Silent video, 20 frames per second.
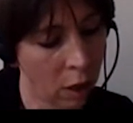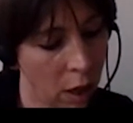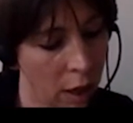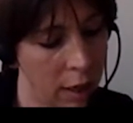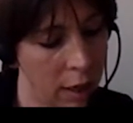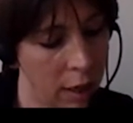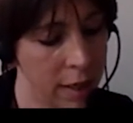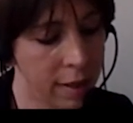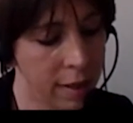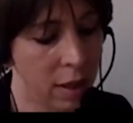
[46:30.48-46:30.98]

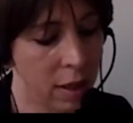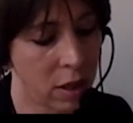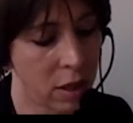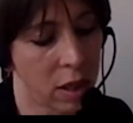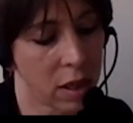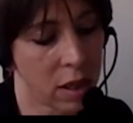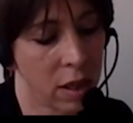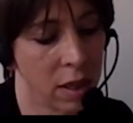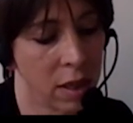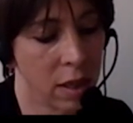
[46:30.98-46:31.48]
Lisa
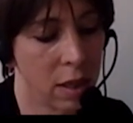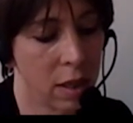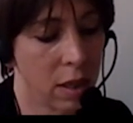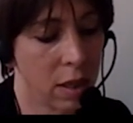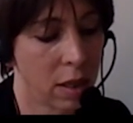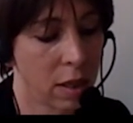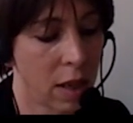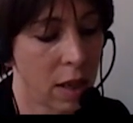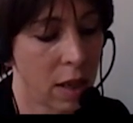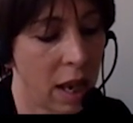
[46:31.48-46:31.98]
Duggan
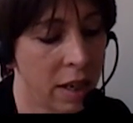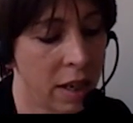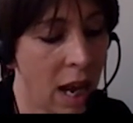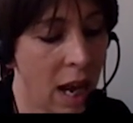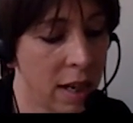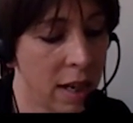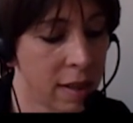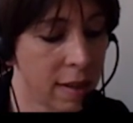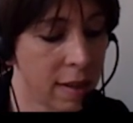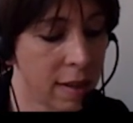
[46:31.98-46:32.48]

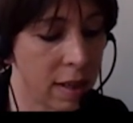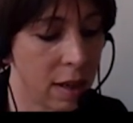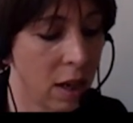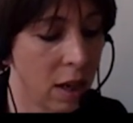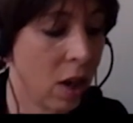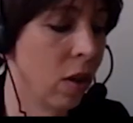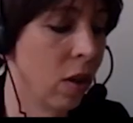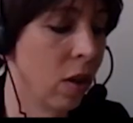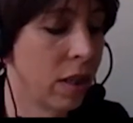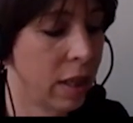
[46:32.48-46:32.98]
analyzes
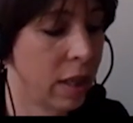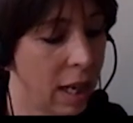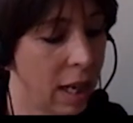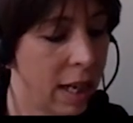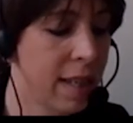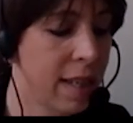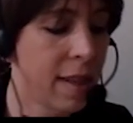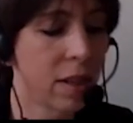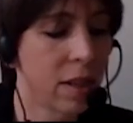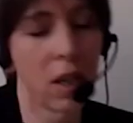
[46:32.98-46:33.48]

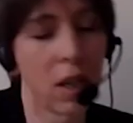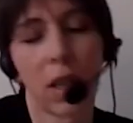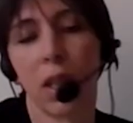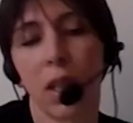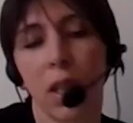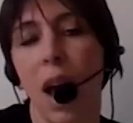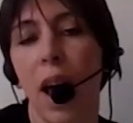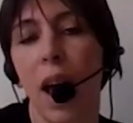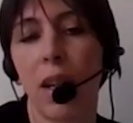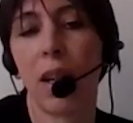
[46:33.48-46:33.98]

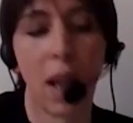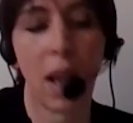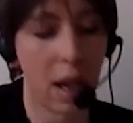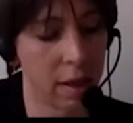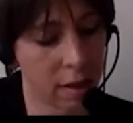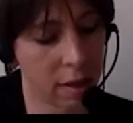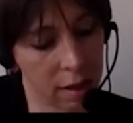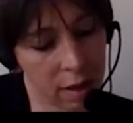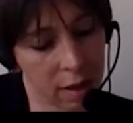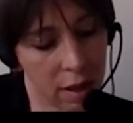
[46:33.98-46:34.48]

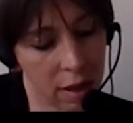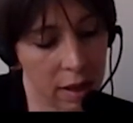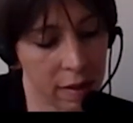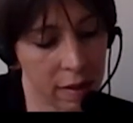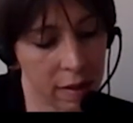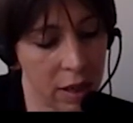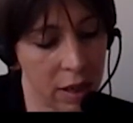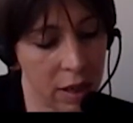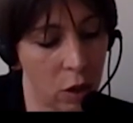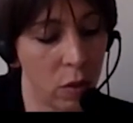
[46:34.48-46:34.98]
this
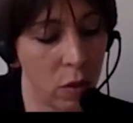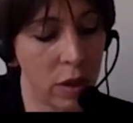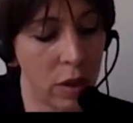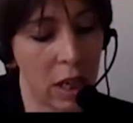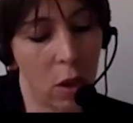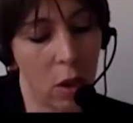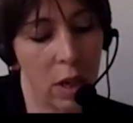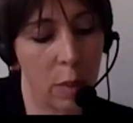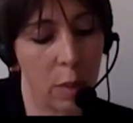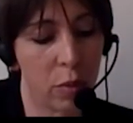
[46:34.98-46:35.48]
new
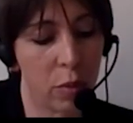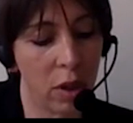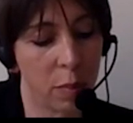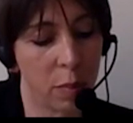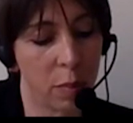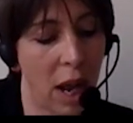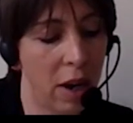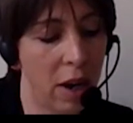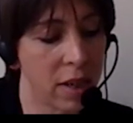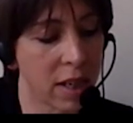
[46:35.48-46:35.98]
neoliberal
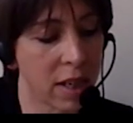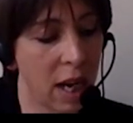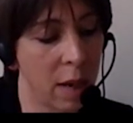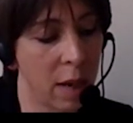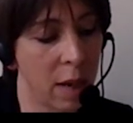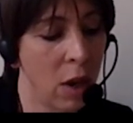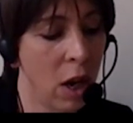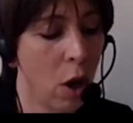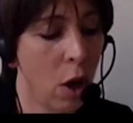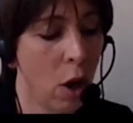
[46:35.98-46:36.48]

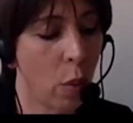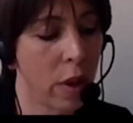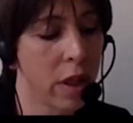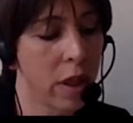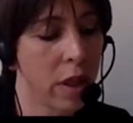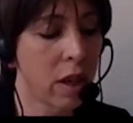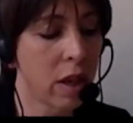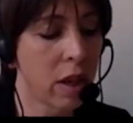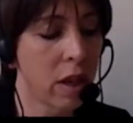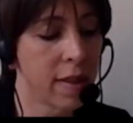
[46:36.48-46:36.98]
paradigm with
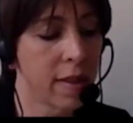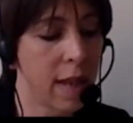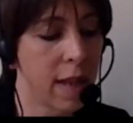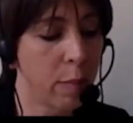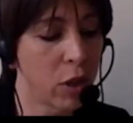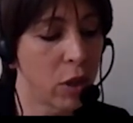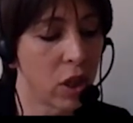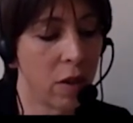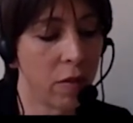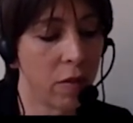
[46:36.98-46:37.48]
her
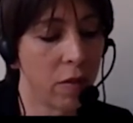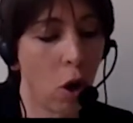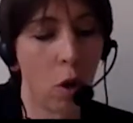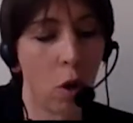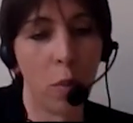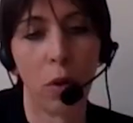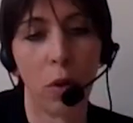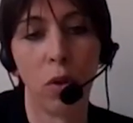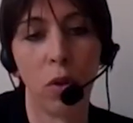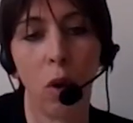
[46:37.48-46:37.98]
conception of
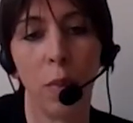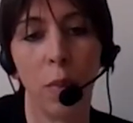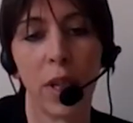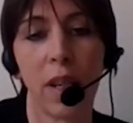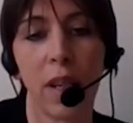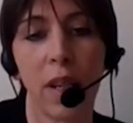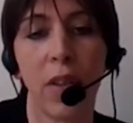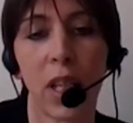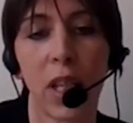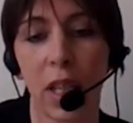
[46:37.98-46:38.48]

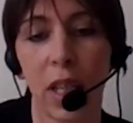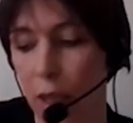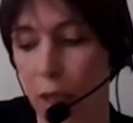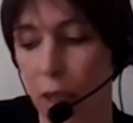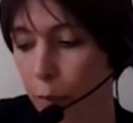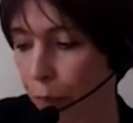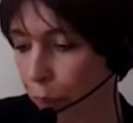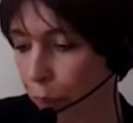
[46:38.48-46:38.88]
homonormativity.